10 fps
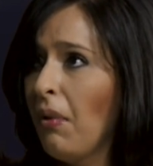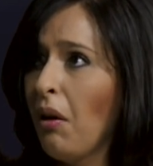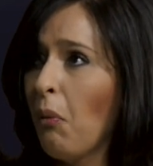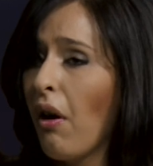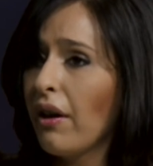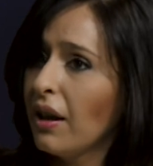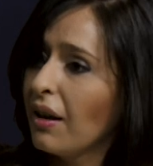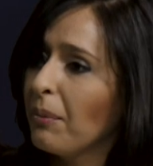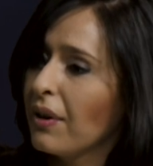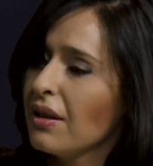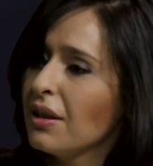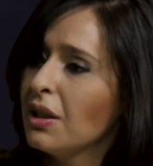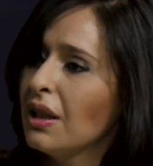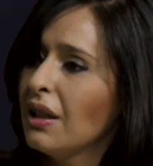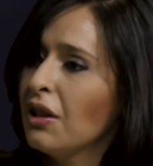worrying, because
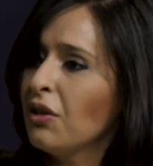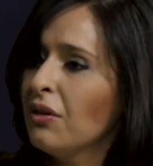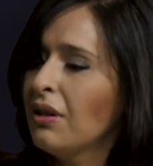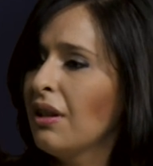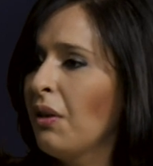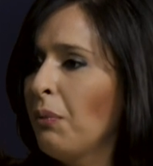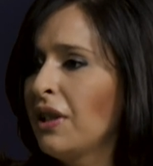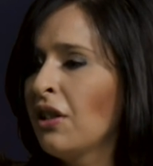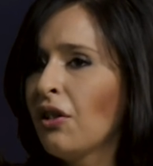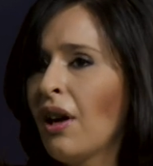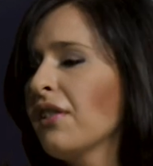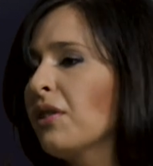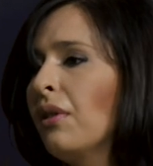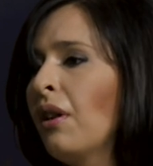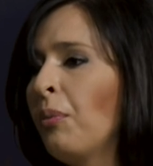we didn't know how
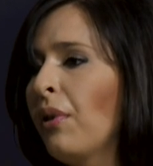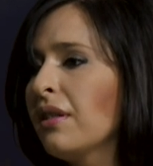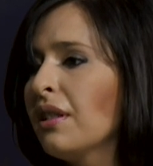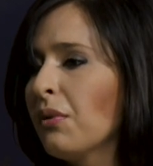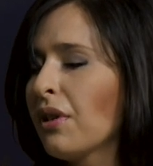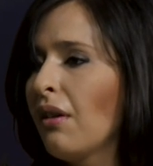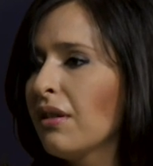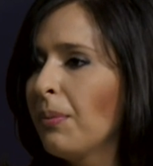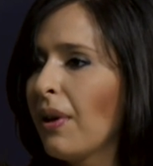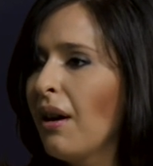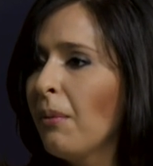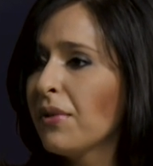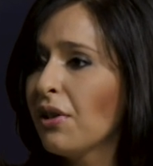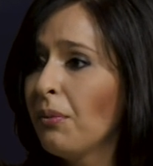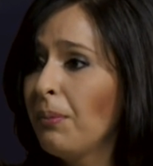oppressed it was going to become.
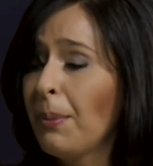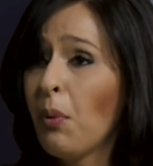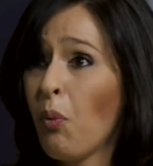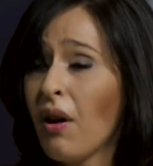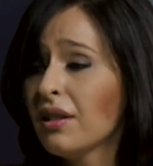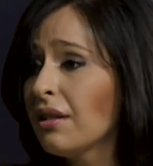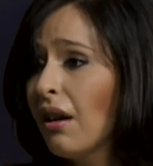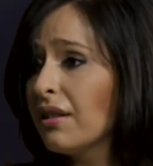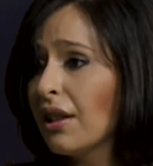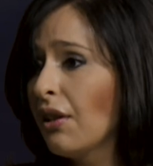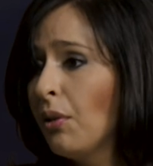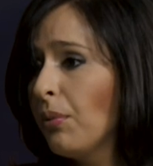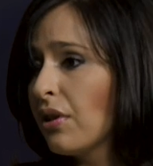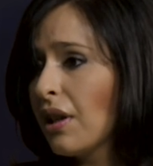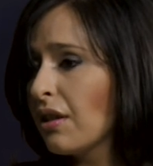So people weren't starting their own
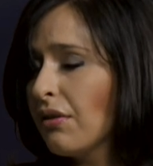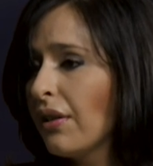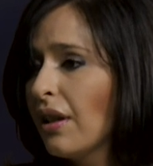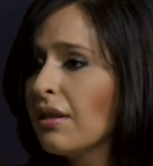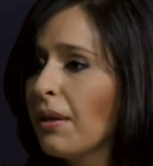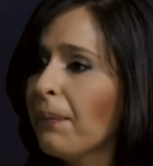projects around that time.